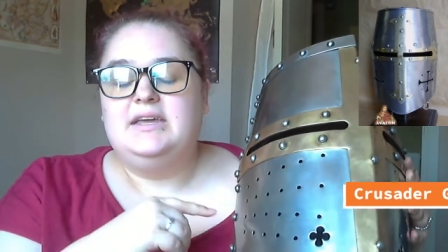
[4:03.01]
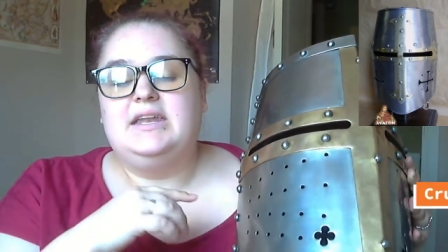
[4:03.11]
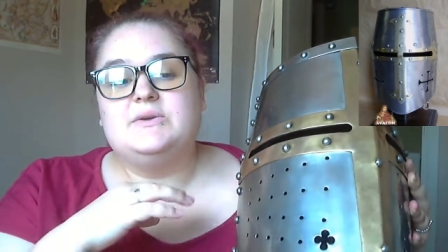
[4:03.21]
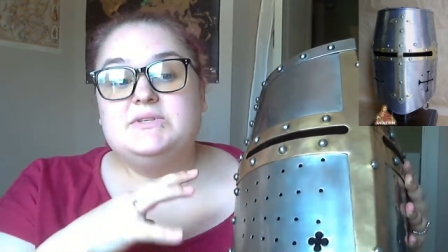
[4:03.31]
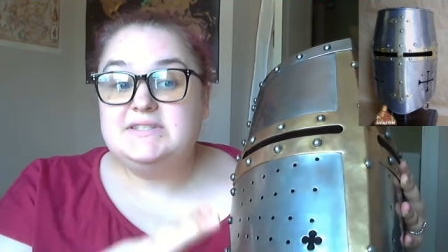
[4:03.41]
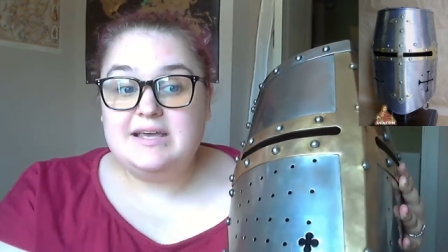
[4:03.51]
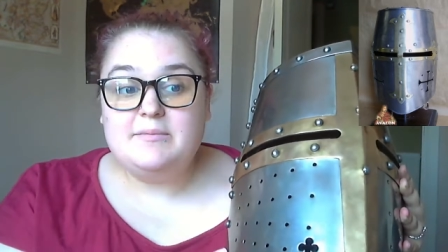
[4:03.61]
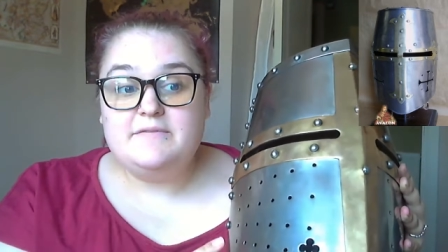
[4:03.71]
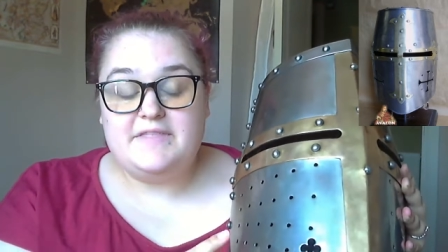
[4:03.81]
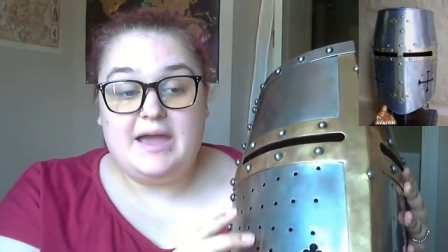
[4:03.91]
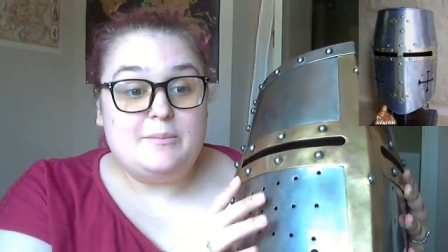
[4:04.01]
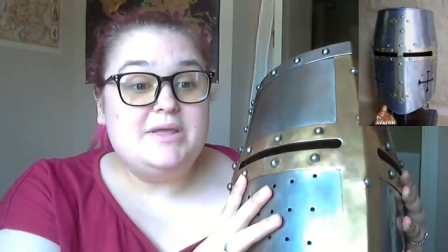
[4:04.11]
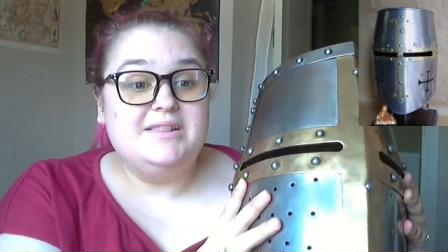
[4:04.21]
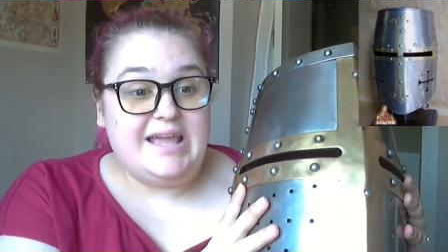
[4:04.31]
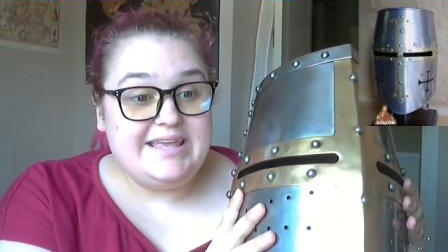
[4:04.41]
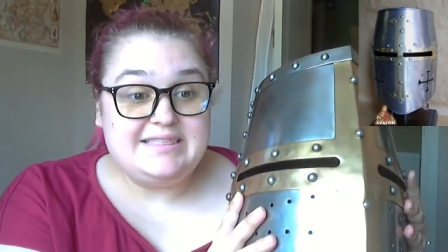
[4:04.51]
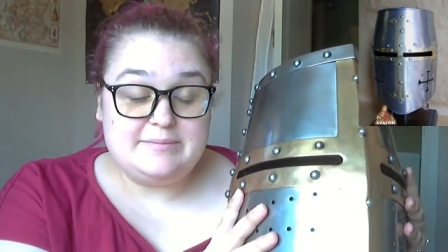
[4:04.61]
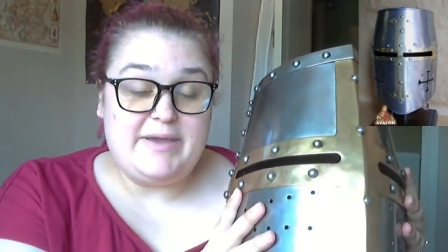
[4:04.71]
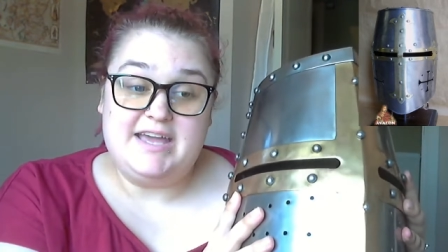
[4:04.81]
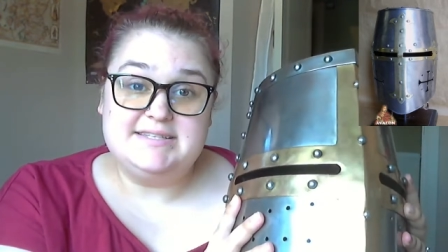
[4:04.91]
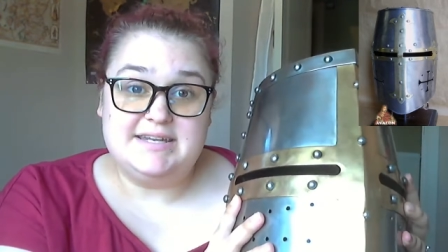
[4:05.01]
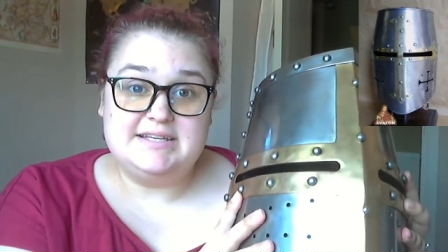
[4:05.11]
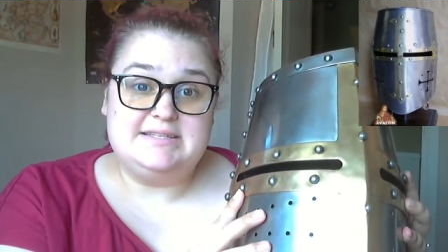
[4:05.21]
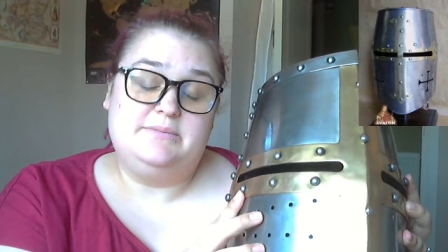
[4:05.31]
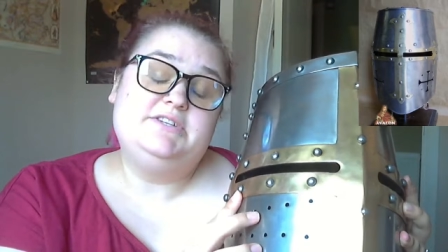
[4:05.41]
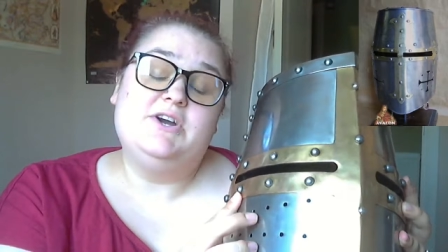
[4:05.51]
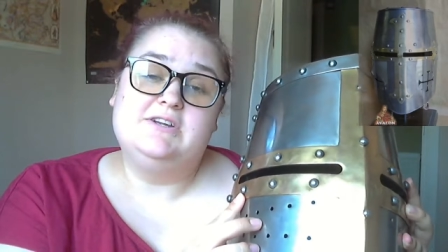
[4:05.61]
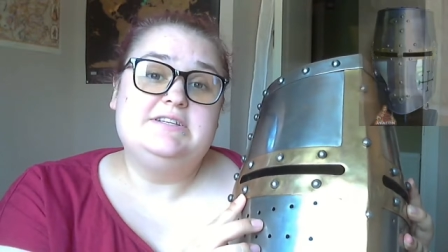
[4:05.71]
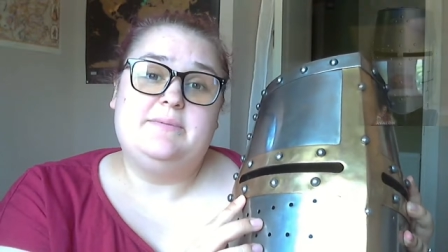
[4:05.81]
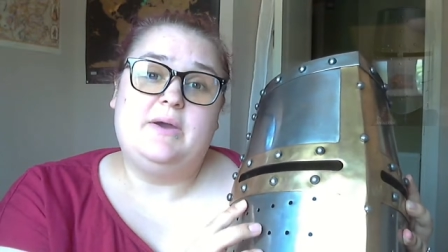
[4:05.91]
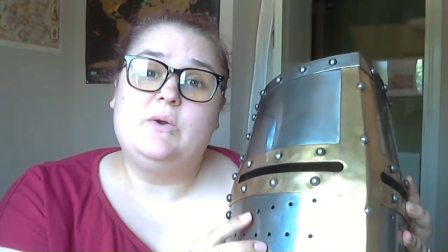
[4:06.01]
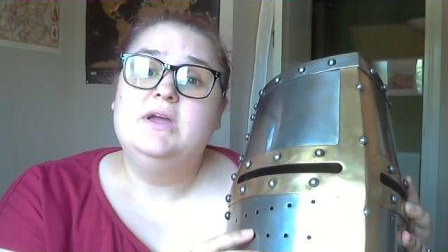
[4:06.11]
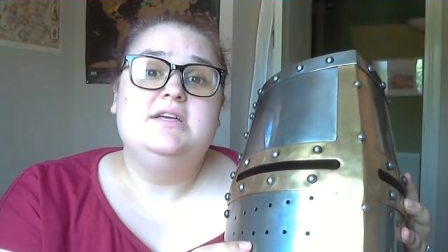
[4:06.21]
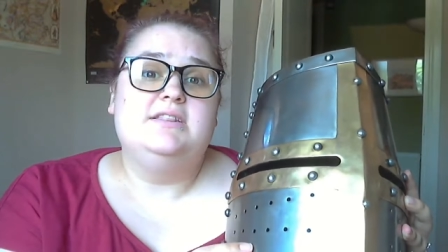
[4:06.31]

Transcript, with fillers: Now some of them, like the bassinets that we talked about,